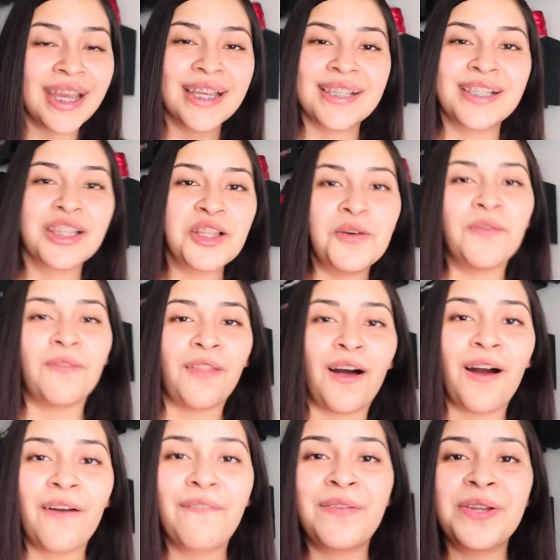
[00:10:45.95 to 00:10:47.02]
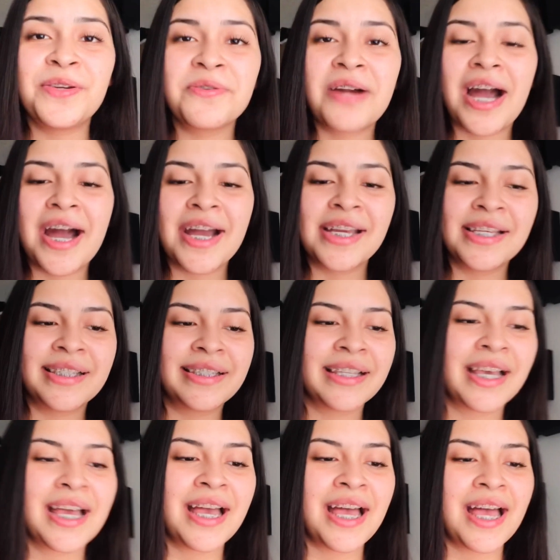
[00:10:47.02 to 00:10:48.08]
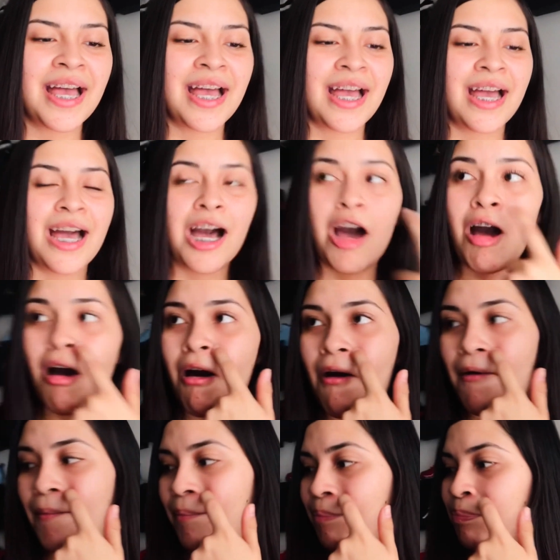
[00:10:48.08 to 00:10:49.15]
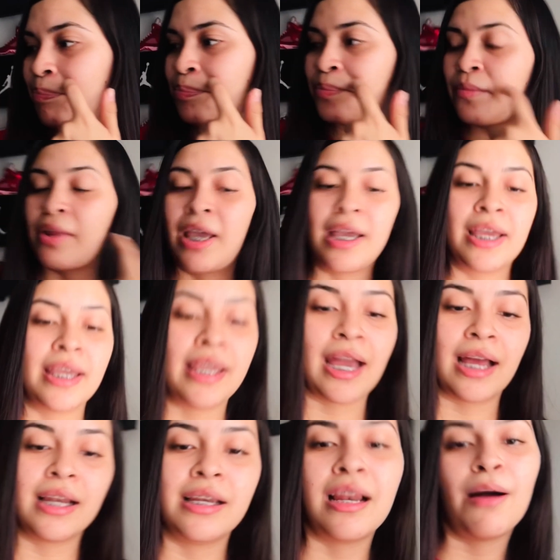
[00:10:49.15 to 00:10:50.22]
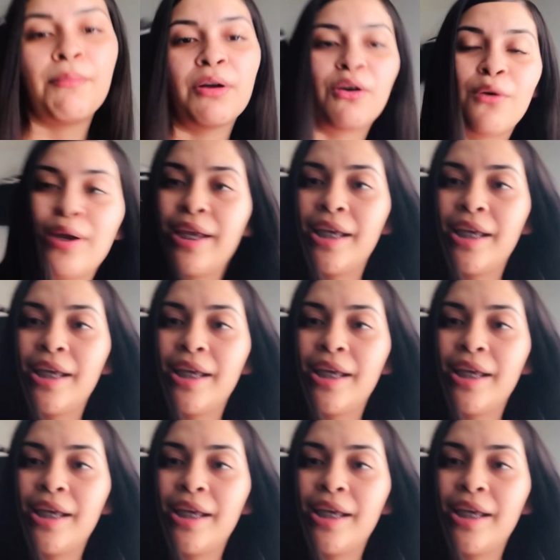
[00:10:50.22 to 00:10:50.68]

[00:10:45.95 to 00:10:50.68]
It's a little vlog for you guys. Um, yeah, I'm gonna go eat.